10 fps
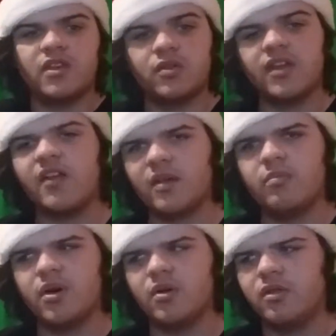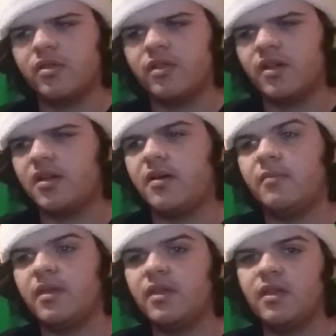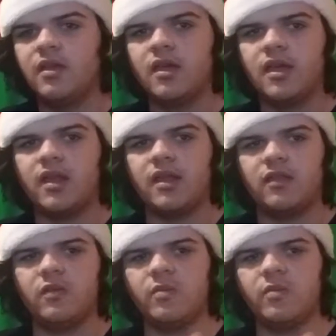it's kind of like both, and I do